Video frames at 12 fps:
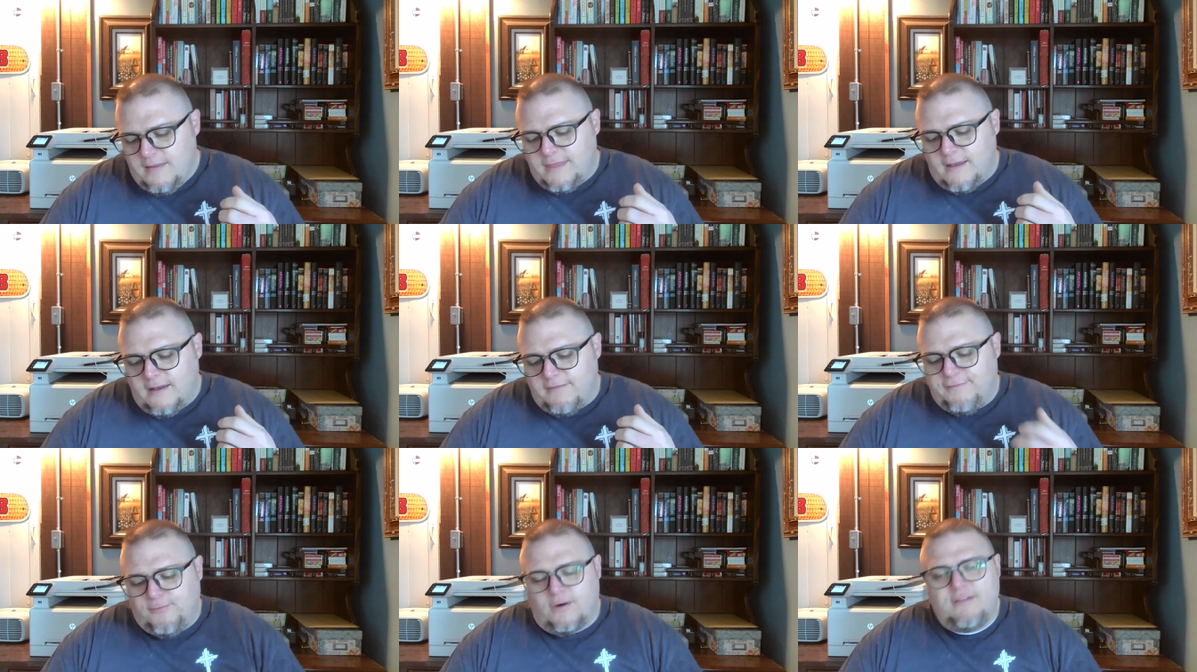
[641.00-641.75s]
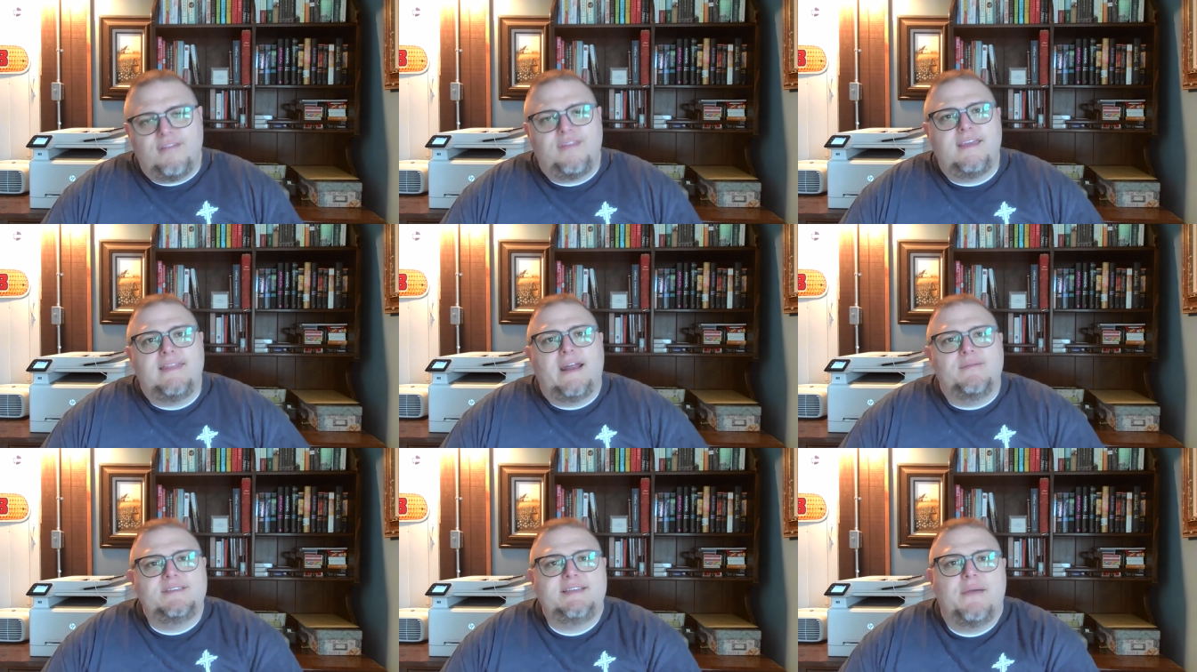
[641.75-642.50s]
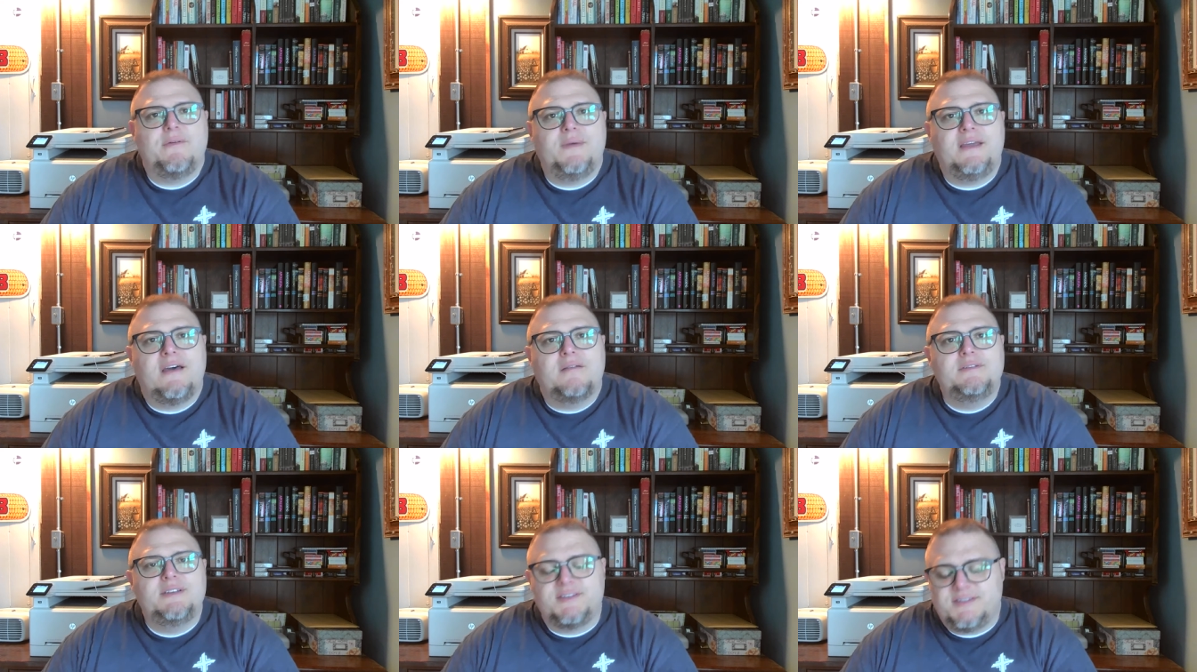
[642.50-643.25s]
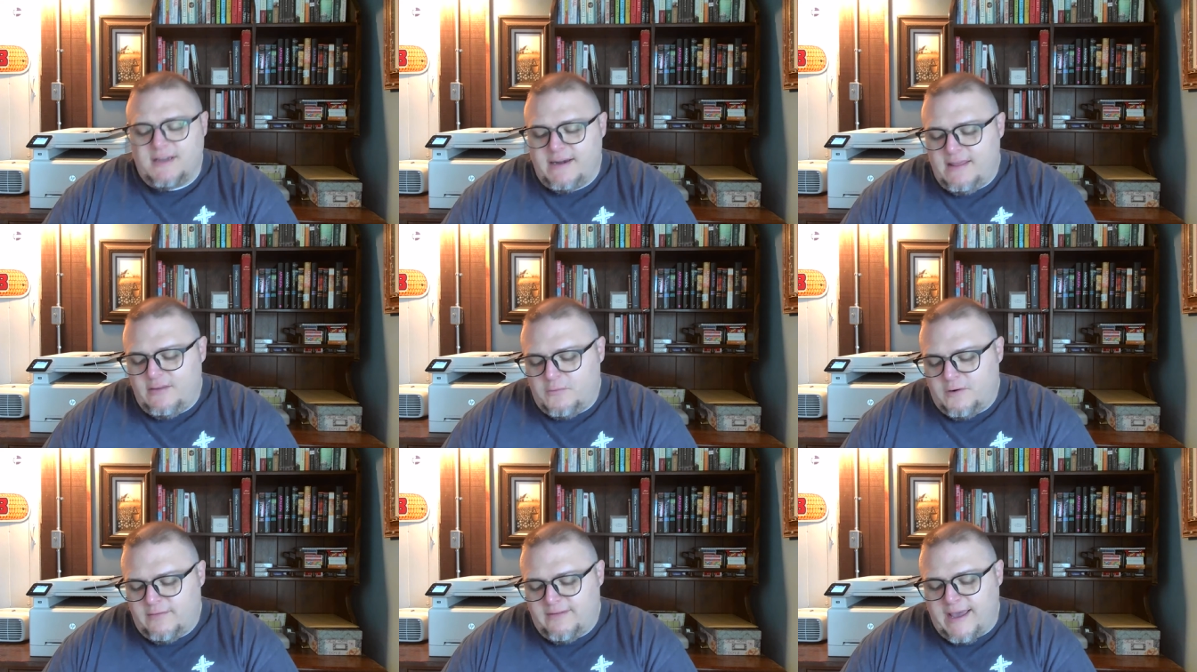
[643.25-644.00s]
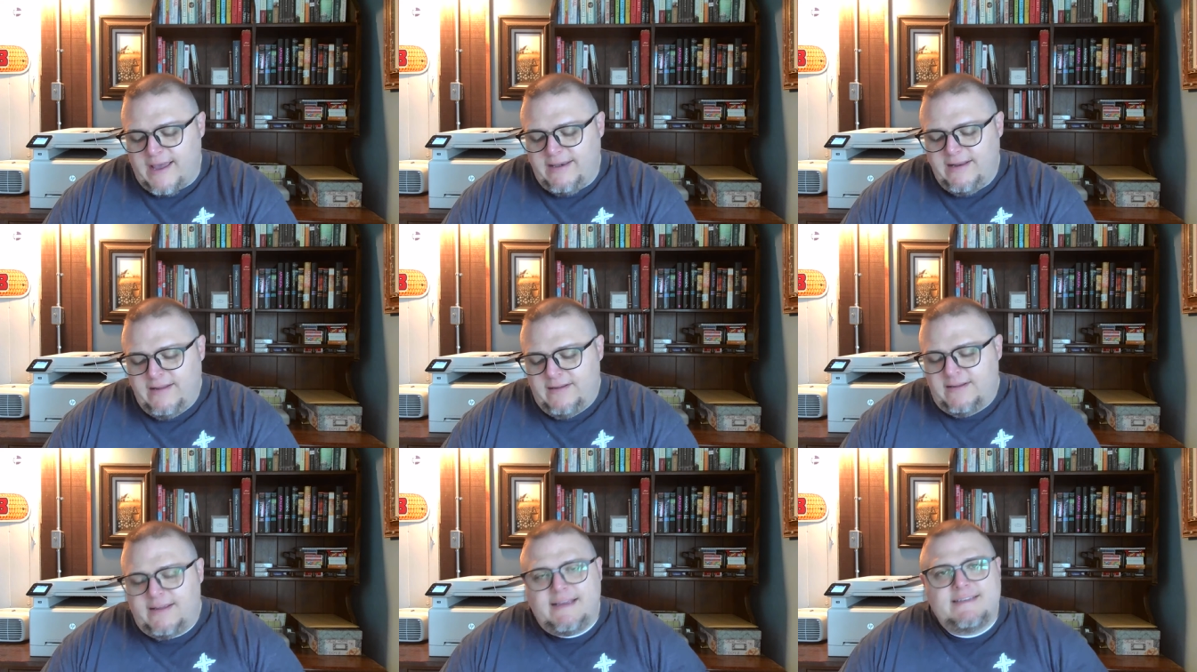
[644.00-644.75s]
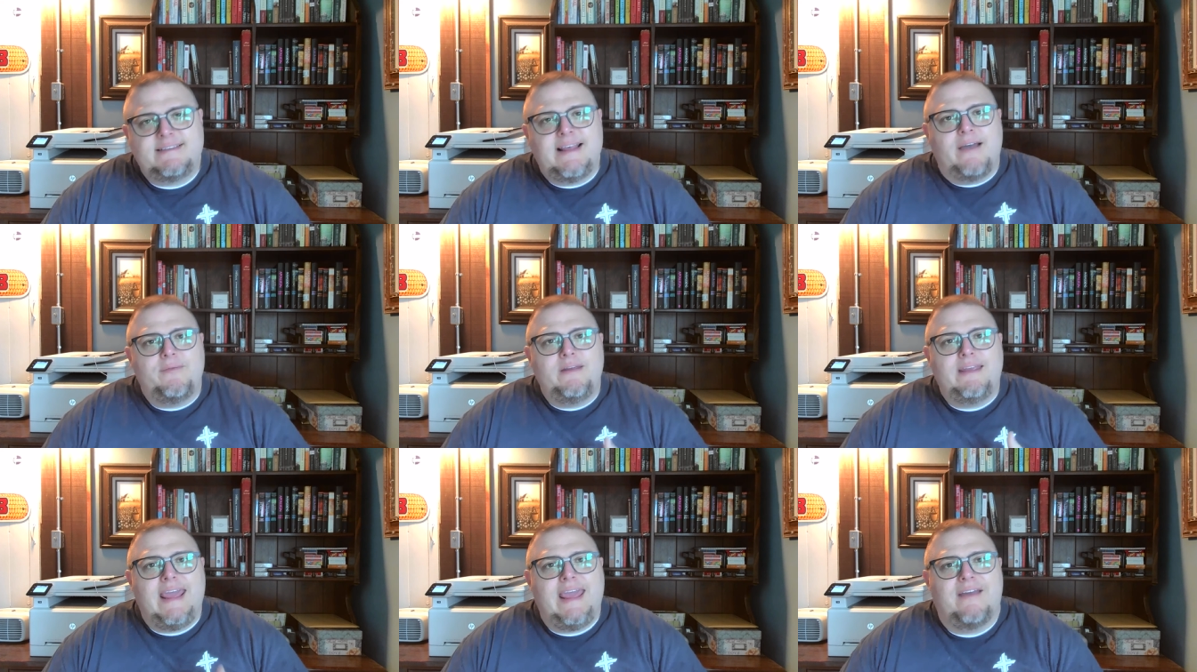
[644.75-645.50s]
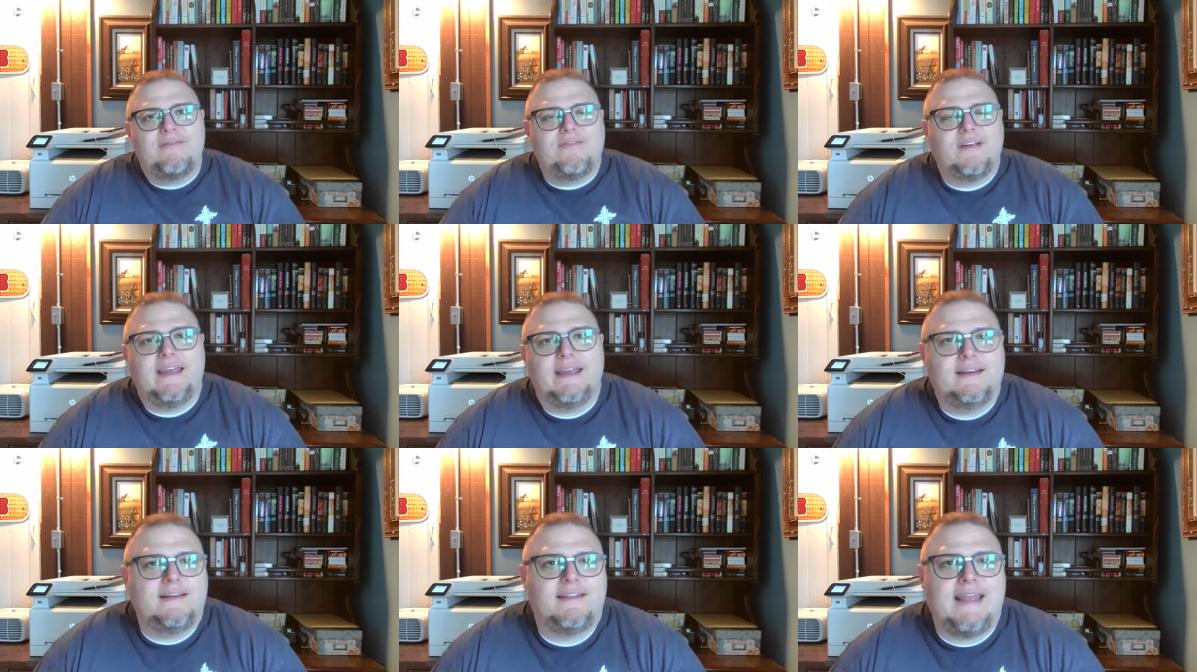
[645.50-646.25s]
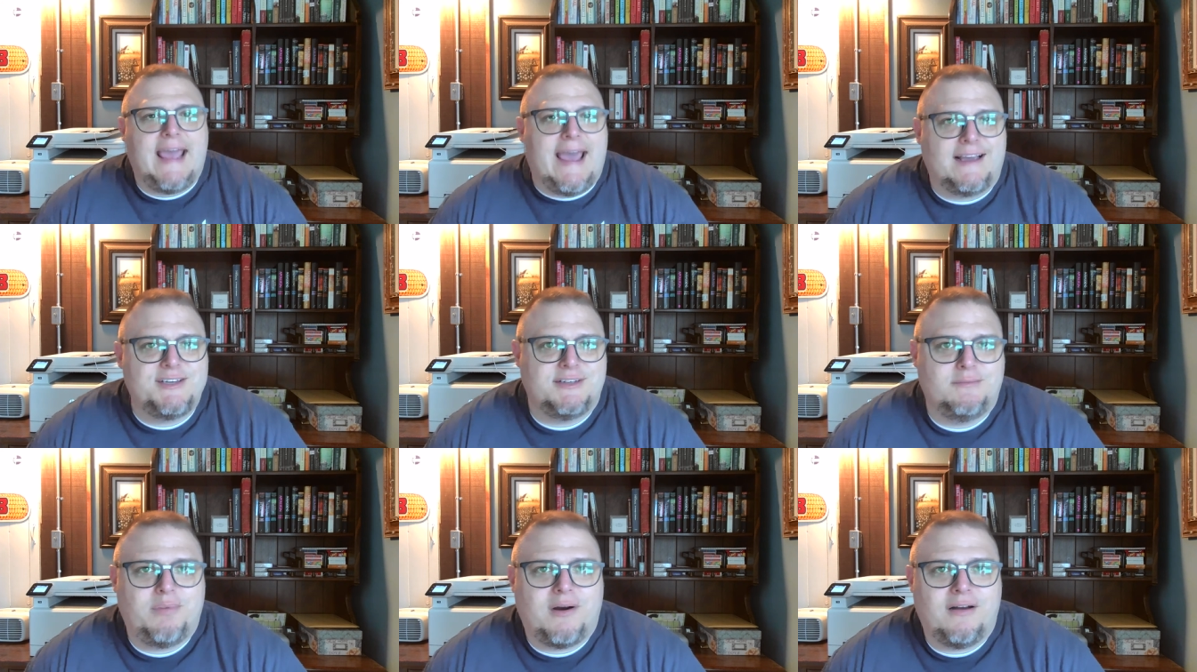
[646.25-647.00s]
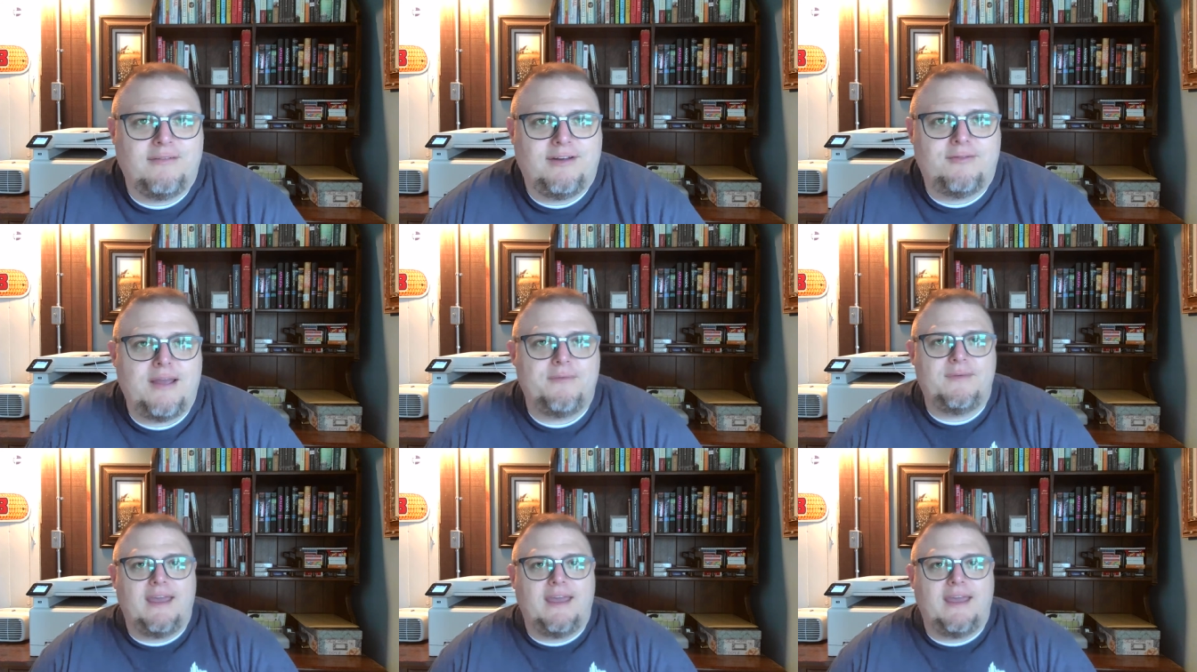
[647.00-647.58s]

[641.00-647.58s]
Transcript: The fourth thing that I would say when we come to study the Word of God is that we can't forget the action part of it, right?